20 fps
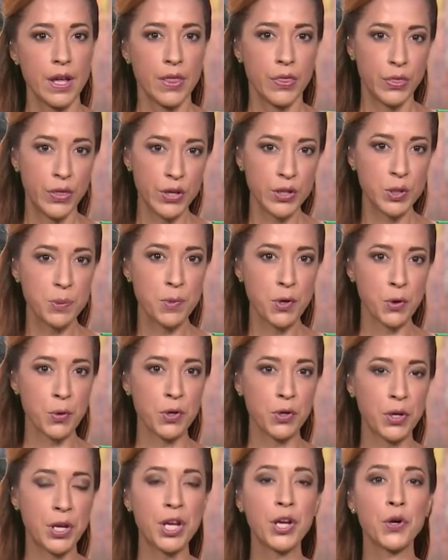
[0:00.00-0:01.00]
This
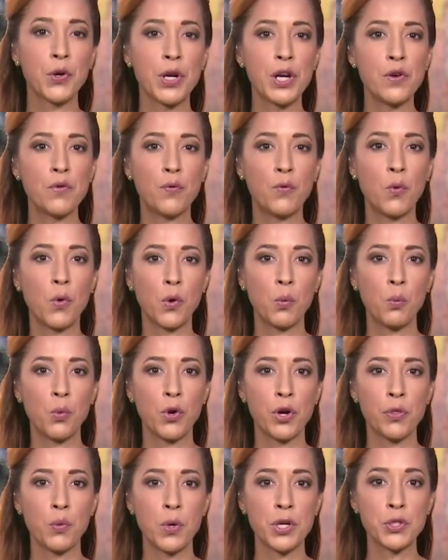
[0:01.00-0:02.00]
mural here in Fort
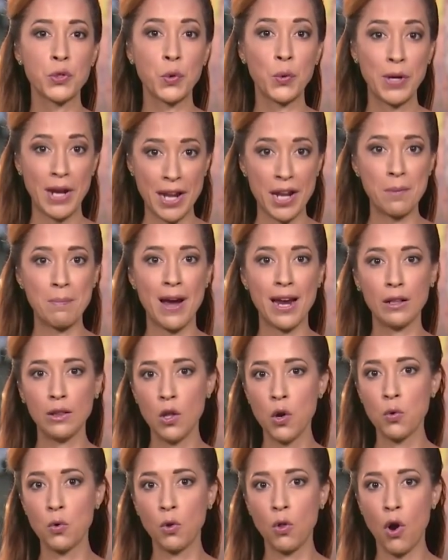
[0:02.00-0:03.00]
Worth was created by
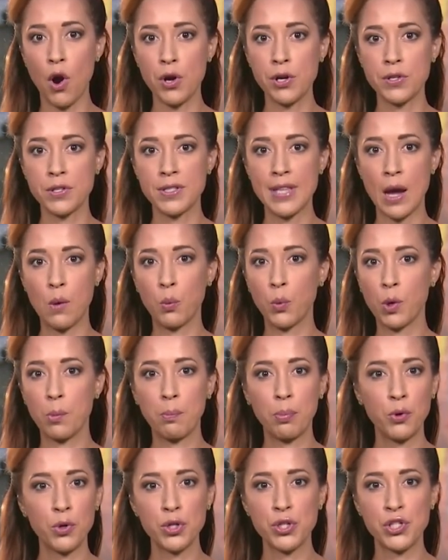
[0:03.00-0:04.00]
local artists that were
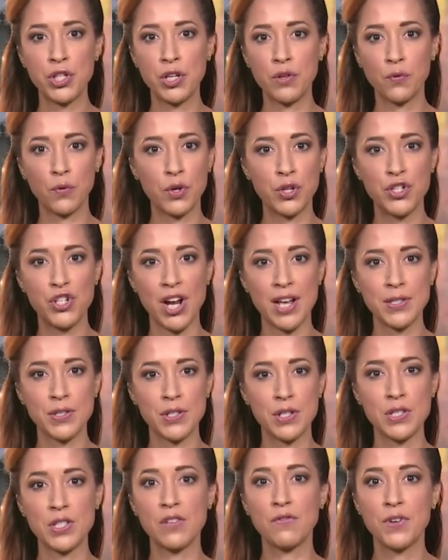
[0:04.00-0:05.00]
pushing for
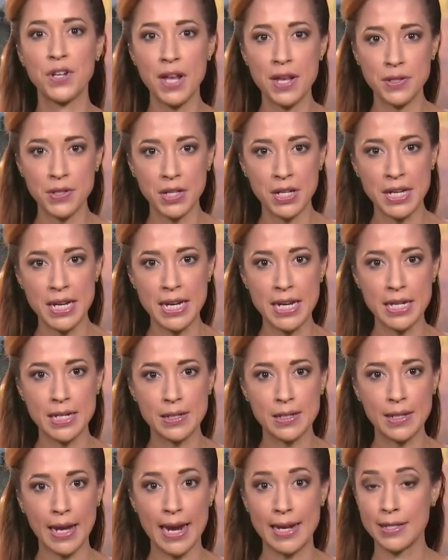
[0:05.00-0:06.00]
justice in Vanessa
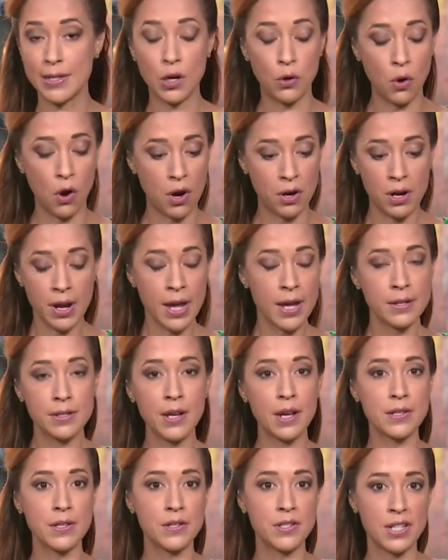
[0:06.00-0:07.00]
Guillen's case. There are
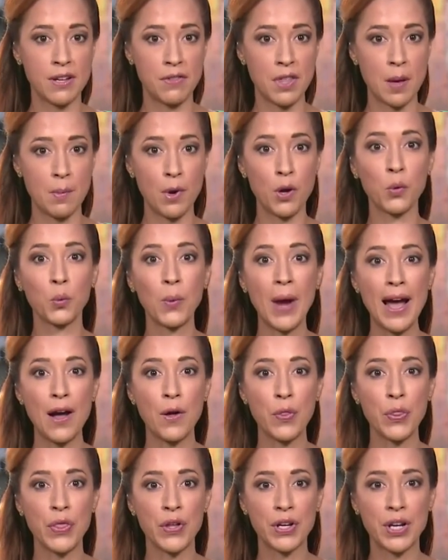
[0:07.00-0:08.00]
dozens of them
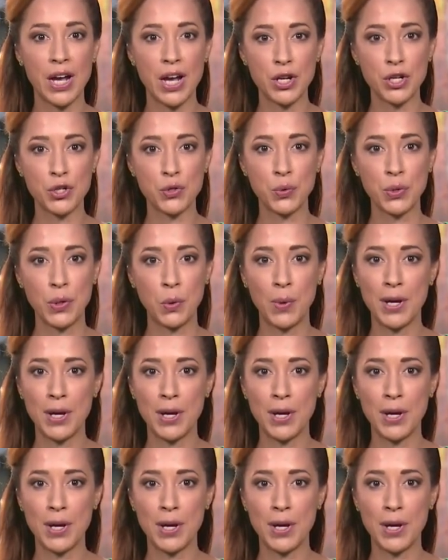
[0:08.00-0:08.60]
around the country.